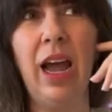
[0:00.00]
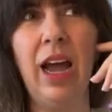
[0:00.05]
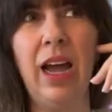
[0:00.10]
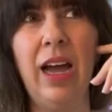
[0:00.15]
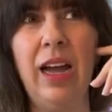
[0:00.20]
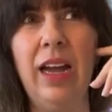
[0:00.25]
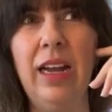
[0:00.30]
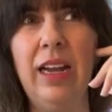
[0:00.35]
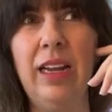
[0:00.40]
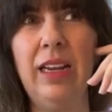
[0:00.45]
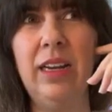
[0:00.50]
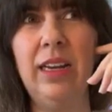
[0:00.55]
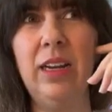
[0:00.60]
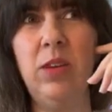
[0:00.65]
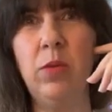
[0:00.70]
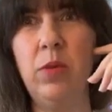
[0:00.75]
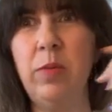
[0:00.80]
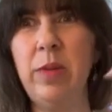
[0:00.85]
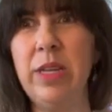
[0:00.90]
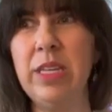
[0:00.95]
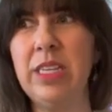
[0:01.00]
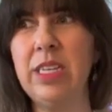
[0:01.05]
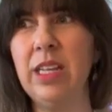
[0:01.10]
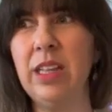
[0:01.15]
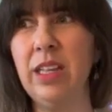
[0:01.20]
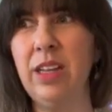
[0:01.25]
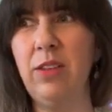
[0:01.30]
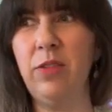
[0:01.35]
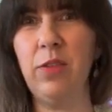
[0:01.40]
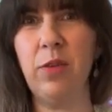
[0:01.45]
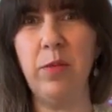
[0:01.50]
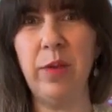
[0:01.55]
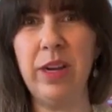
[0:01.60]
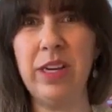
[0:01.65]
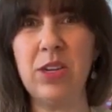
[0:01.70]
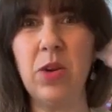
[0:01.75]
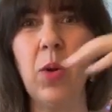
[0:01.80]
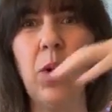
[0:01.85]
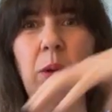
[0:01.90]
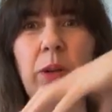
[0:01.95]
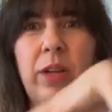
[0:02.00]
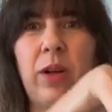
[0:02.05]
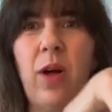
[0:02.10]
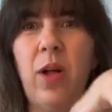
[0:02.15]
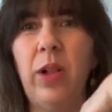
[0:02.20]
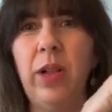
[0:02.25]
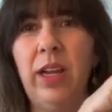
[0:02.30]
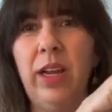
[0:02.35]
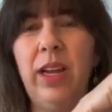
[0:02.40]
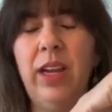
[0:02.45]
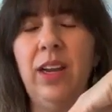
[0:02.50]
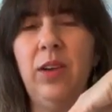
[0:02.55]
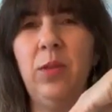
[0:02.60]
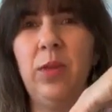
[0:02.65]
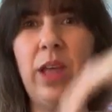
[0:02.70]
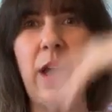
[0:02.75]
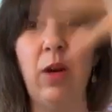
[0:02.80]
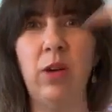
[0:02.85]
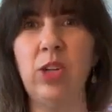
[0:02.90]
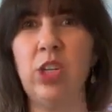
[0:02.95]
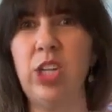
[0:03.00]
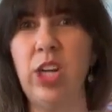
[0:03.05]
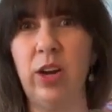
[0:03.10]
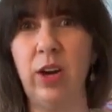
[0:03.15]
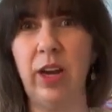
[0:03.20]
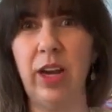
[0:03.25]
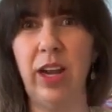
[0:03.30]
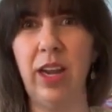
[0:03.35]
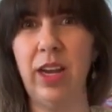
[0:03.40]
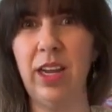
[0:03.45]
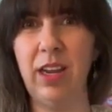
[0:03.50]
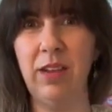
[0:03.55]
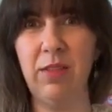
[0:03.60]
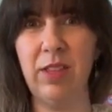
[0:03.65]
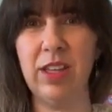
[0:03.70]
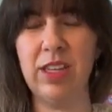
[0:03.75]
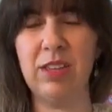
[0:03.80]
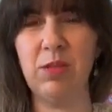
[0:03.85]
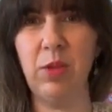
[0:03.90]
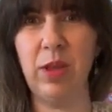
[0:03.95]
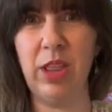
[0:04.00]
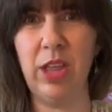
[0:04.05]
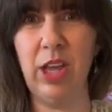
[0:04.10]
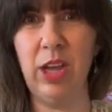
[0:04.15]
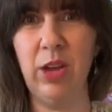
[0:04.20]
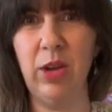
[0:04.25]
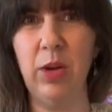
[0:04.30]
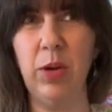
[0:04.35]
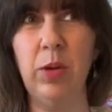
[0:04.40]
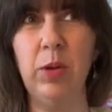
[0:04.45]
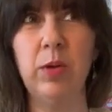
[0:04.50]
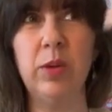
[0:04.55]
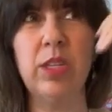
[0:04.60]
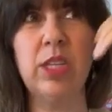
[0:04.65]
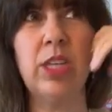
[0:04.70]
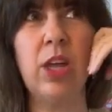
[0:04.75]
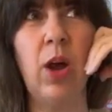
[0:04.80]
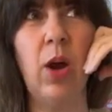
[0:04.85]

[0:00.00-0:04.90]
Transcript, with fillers: and it would be silly for me to hold it all in without sharing any of this with you.